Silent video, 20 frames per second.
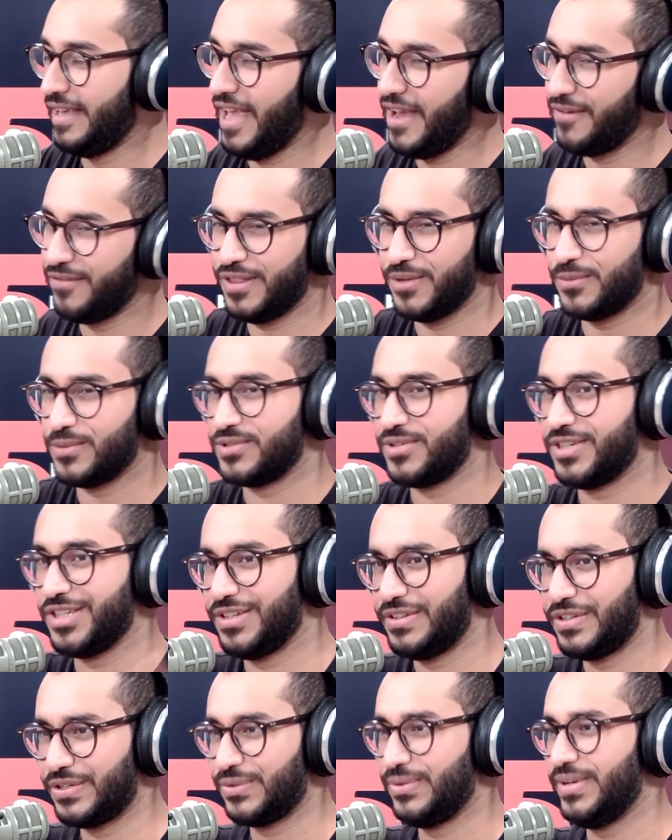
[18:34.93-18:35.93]
Everything was
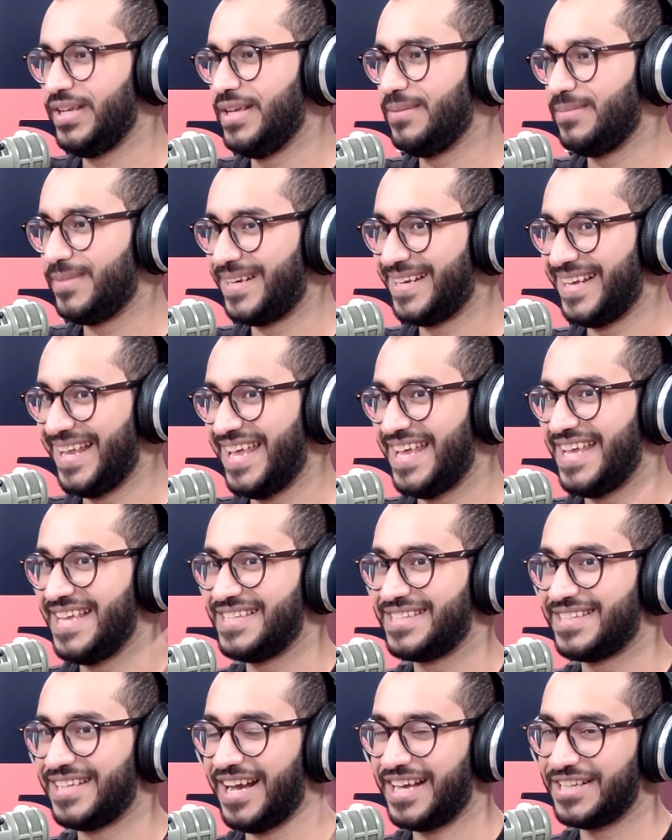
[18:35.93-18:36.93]
ready. The cream, the
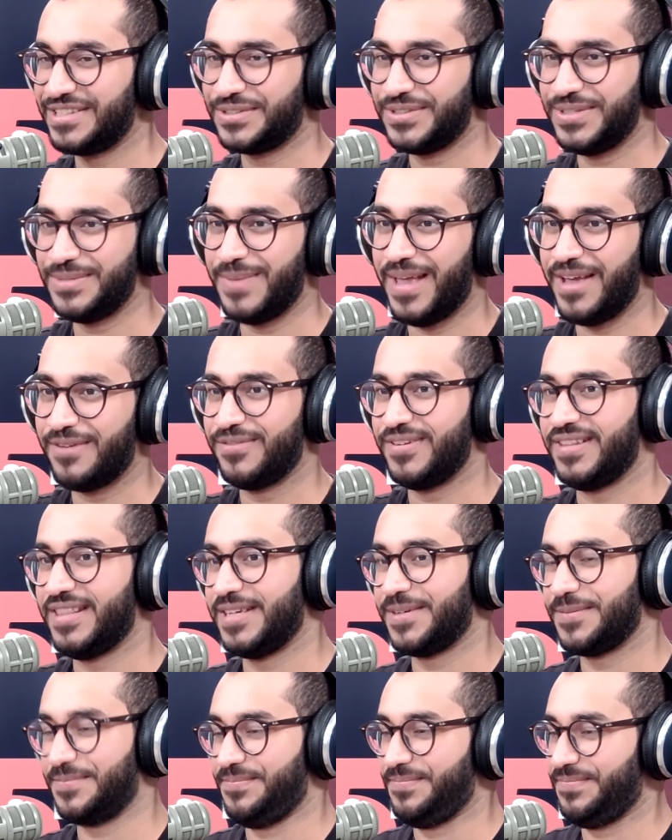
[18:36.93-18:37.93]
glaze, the ice cream, everything.